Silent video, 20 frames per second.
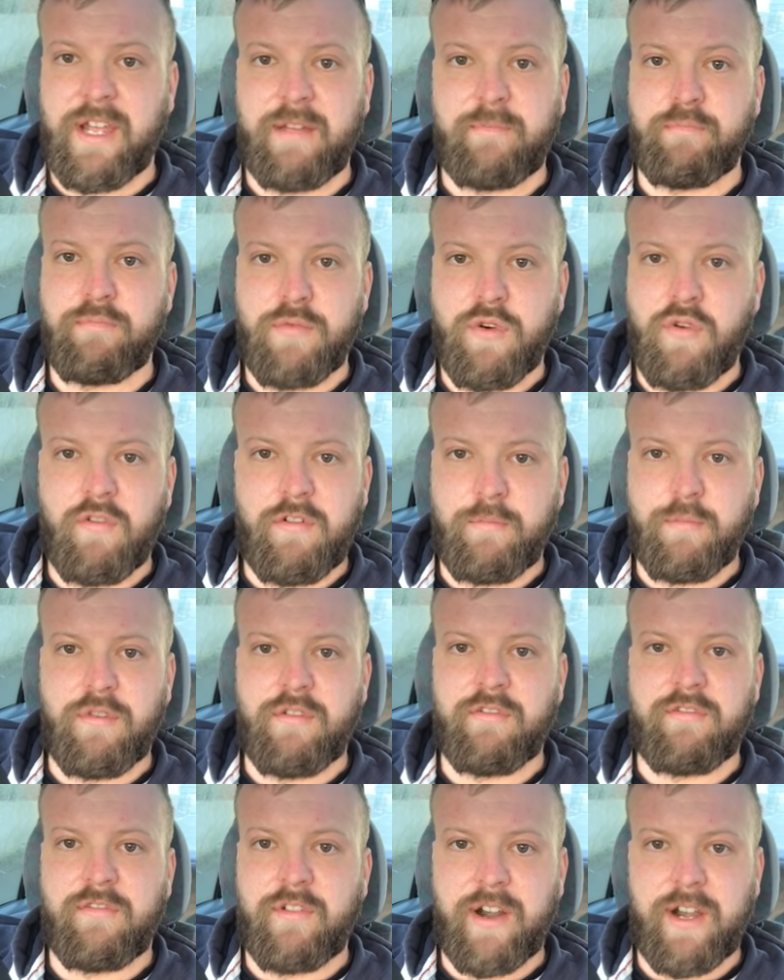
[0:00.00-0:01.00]
getting more and
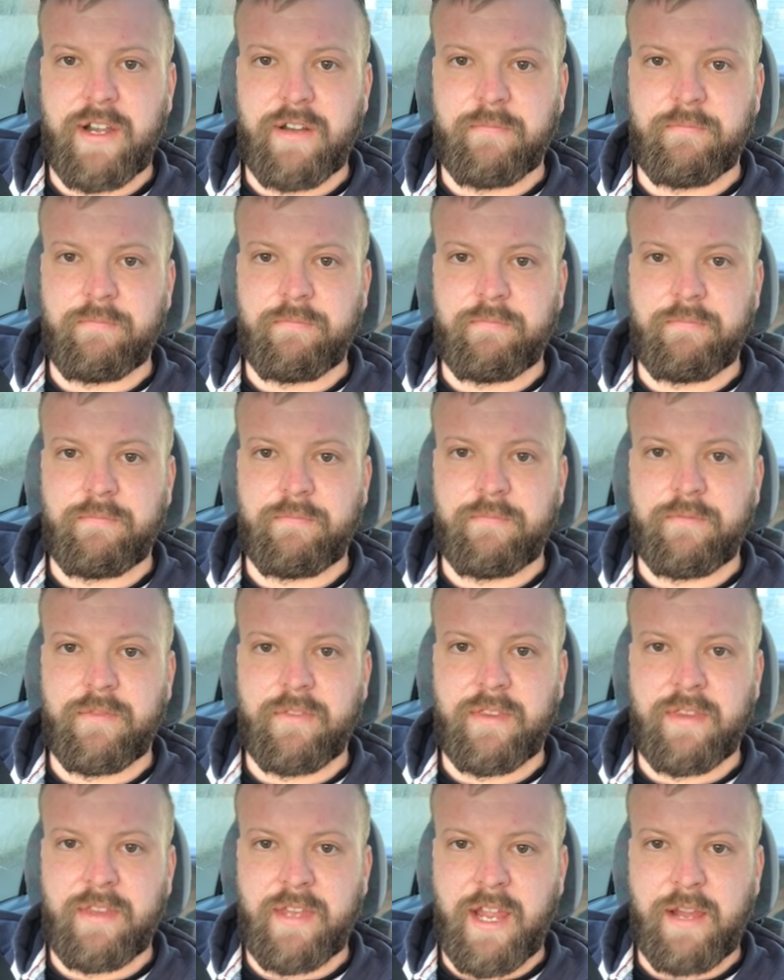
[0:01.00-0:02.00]
more afraid.
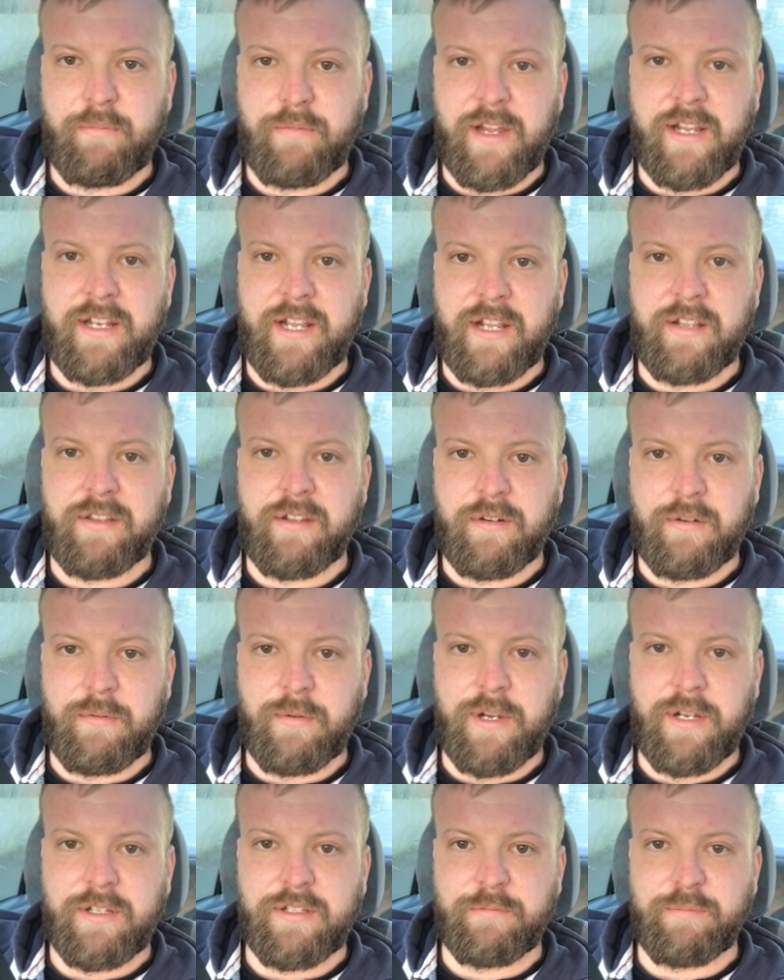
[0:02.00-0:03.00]
They made that dog
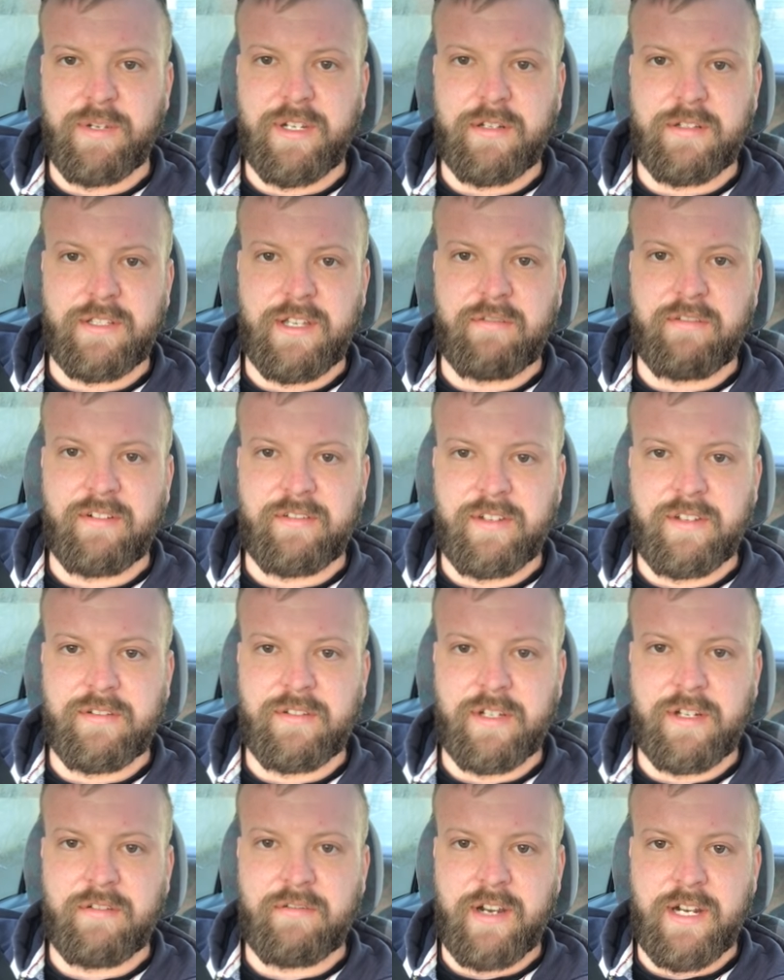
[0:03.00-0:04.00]
worse because they
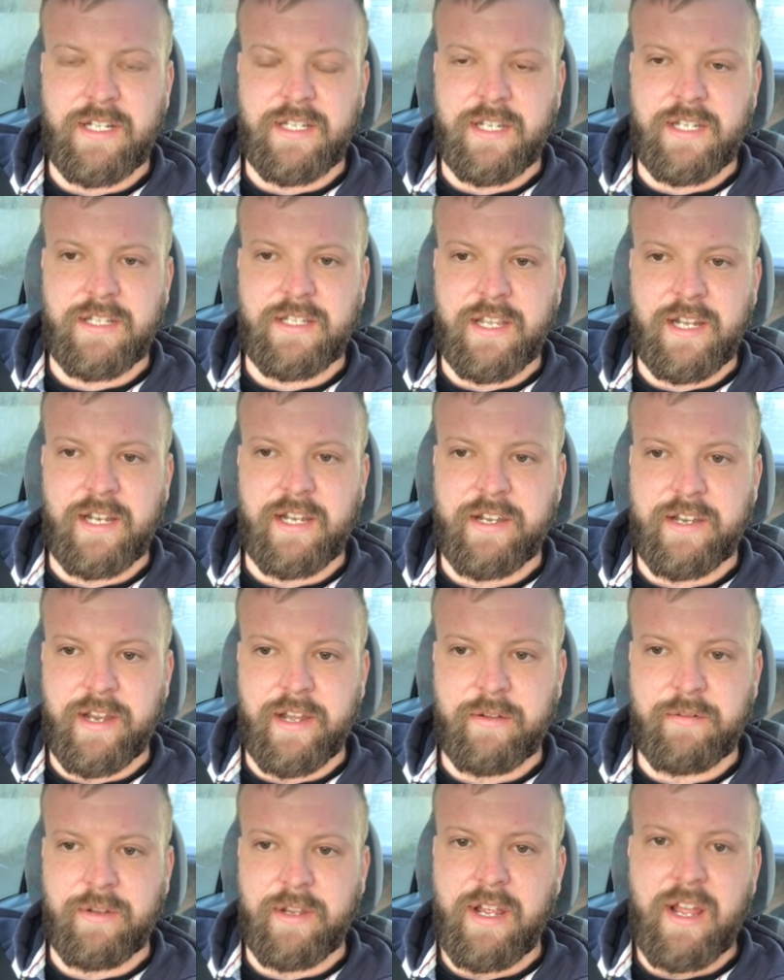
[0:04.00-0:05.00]
refused to correct it and tell it
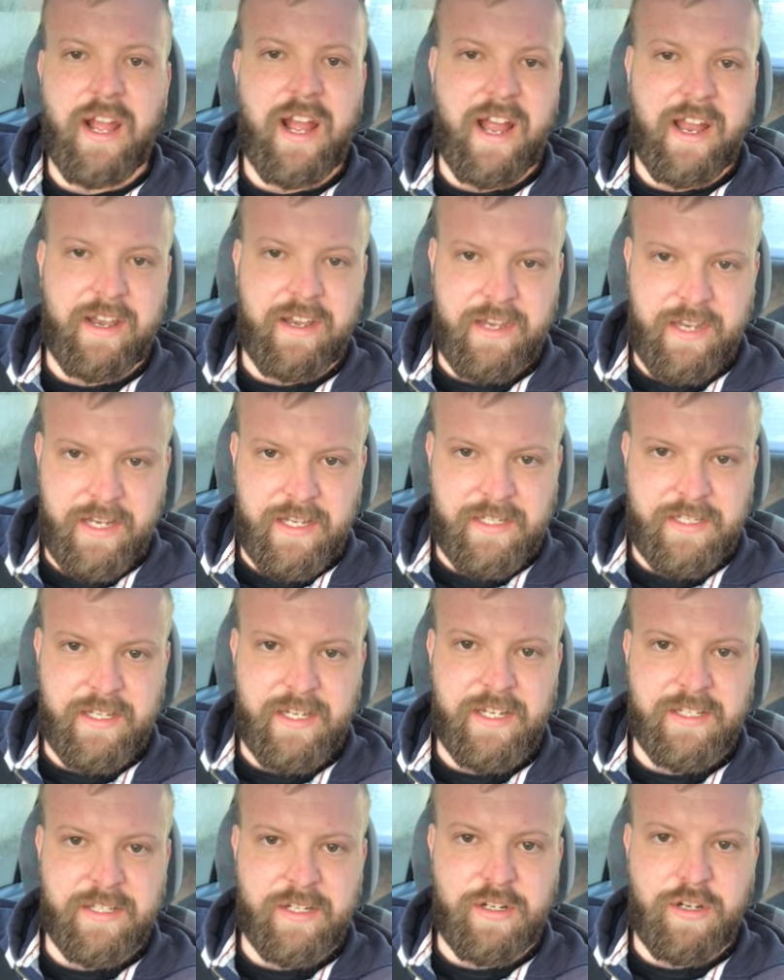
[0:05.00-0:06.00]
no. And this
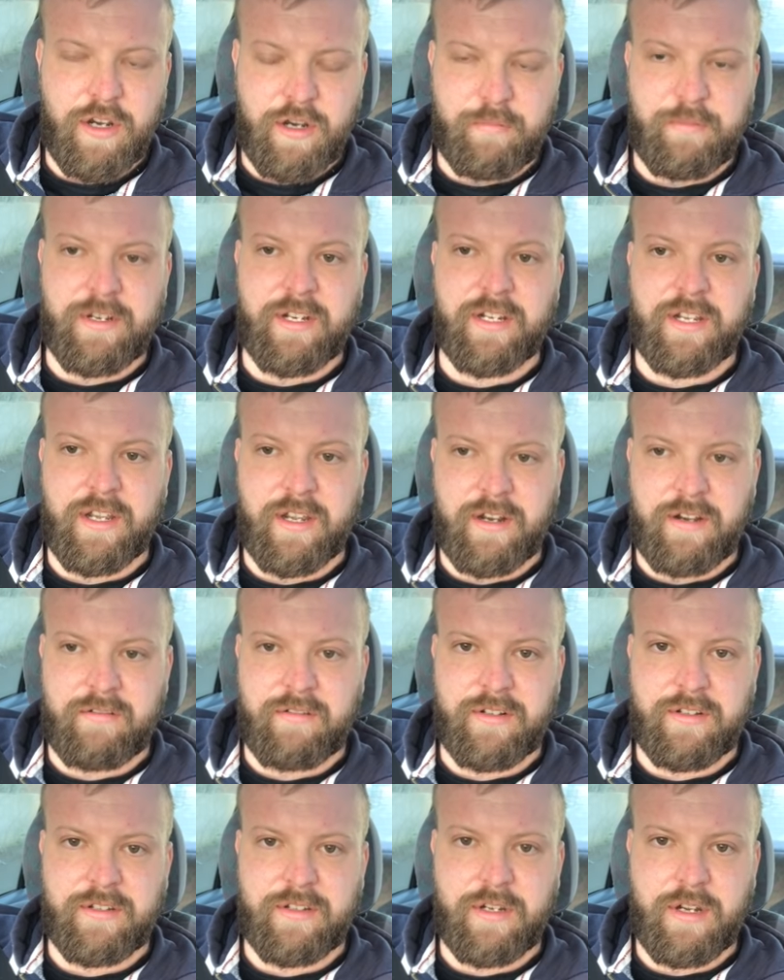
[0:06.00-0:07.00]
is a common
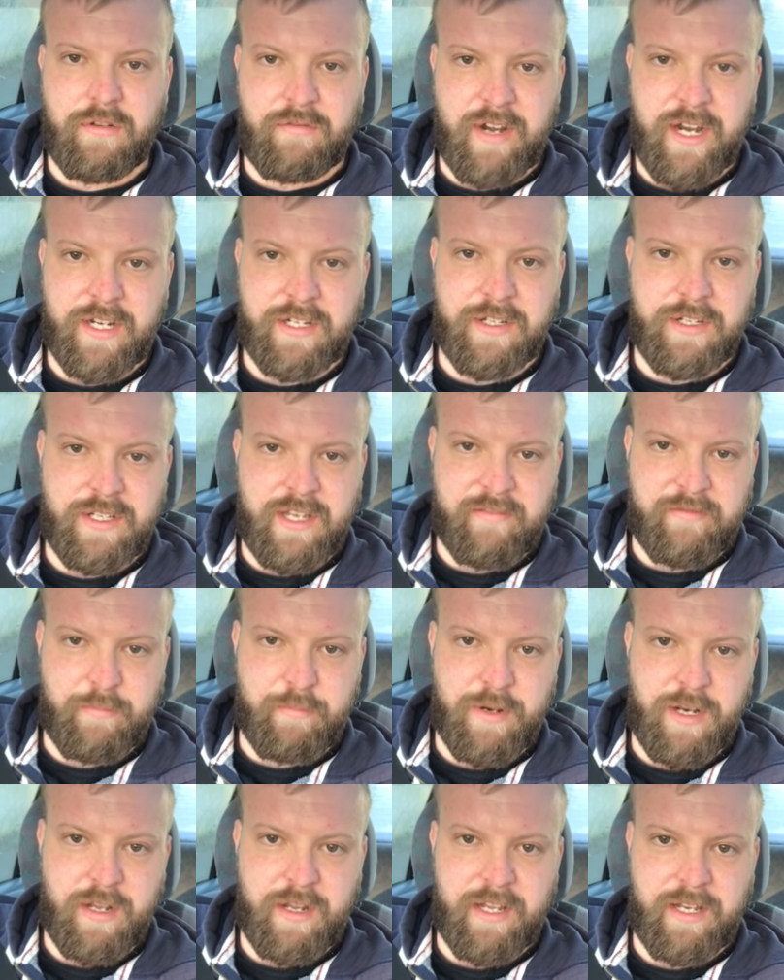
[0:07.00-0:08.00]
occurrence. Corrections have a
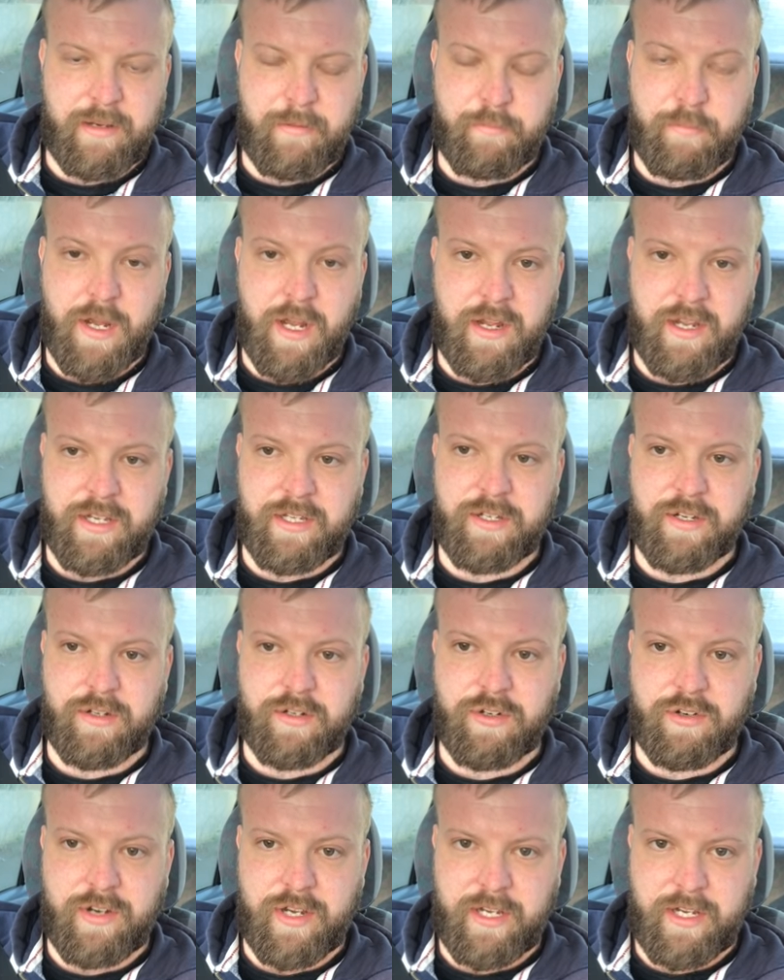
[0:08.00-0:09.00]
part in
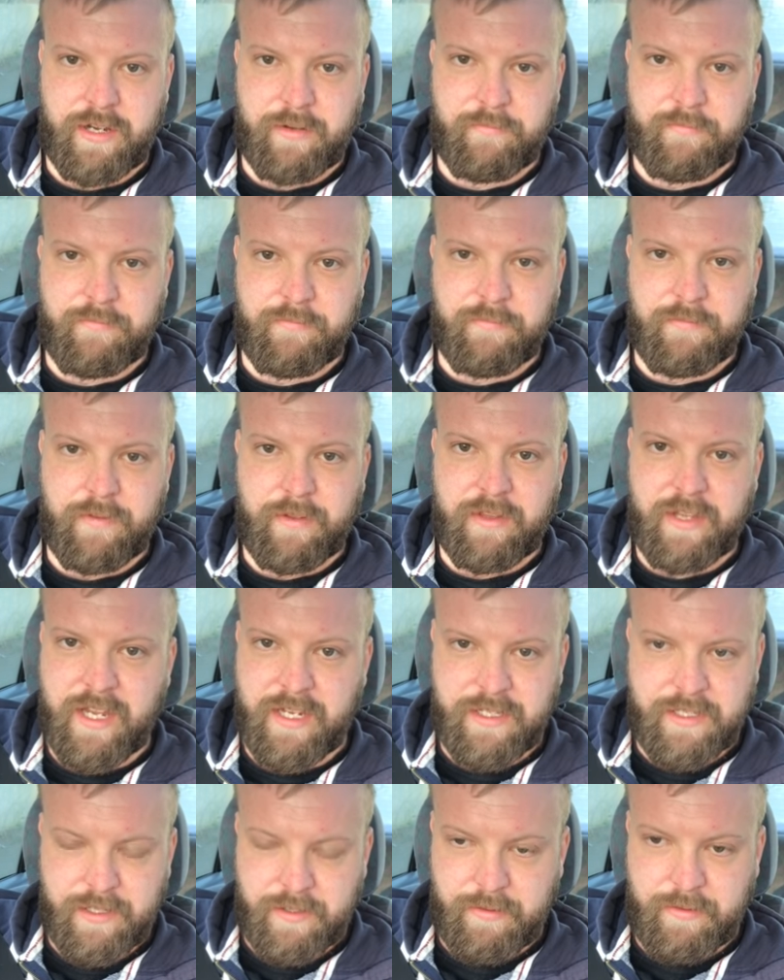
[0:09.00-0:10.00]
dog training.
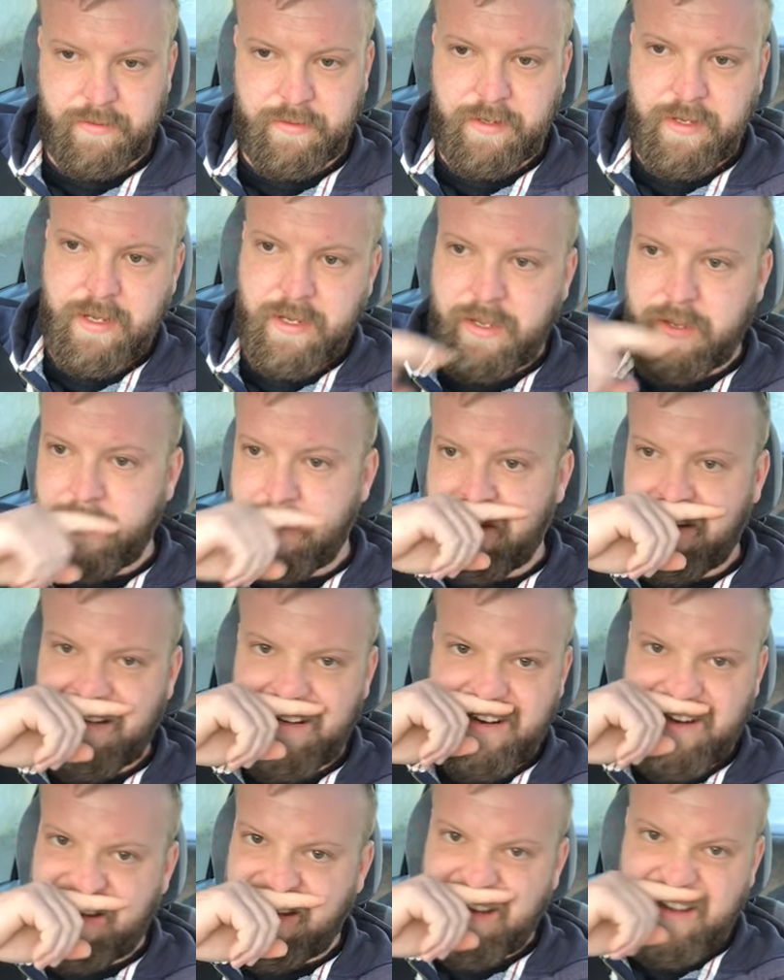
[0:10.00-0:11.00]
They do,
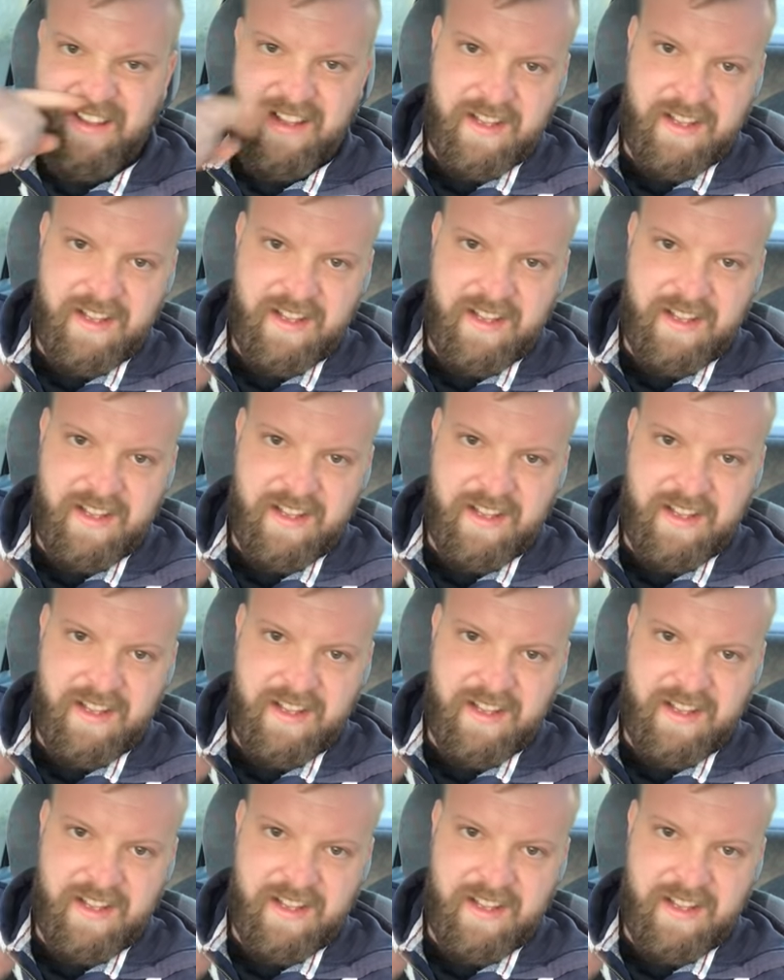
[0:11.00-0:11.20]
right?